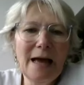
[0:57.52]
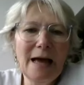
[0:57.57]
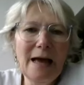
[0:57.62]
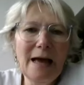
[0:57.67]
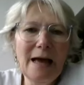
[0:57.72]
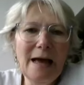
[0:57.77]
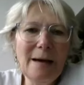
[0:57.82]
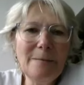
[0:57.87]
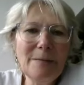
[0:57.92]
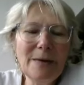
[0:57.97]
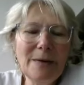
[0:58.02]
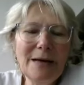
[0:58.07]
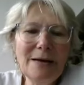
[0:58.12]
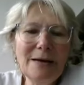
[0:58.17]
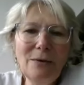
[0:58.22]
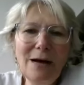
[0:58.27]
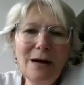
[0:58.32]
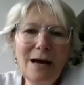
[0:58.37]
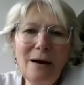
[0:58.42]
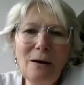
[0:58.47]
And
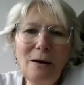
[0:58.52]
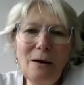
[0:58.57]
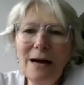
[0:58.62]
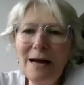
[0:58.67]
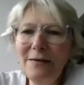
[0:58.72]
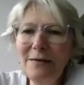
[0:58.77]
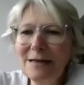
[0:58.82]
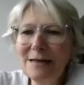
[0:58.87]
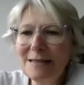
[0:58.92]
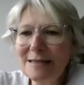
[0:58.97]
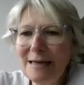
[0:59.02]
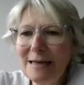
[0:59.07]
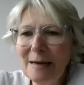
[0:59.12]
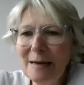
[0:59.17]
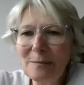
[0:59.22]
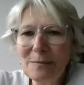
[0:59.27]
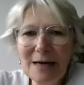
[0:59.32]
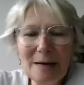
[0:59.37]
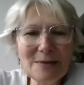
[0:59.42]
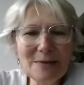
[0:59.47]
we are aware that
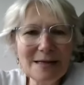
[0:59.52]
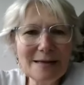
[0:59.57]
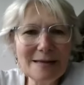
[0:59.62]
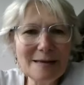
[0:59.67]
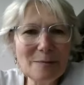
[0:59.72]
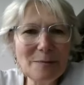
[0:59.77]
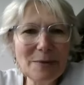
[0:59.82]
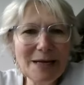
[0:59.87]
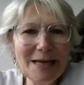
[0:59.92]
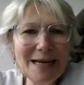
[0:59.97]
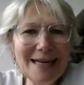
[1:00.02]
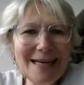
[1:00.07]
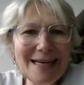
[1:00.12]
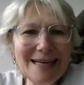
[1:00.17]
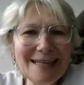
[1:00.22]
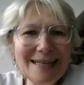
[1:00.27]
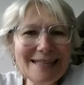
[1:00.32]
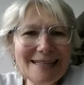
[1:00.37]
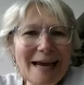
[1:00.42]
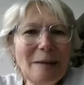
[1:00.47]
sometimes at the
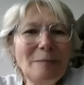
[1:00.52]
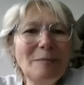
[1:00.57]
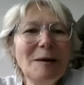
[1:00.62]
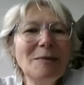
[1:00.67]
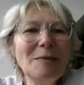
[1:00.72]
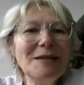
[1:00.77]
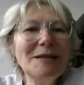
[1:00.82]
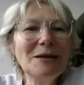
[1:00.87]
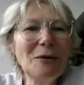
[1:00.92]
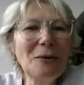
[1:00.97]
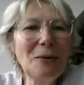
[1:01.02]
beginning it can be a bit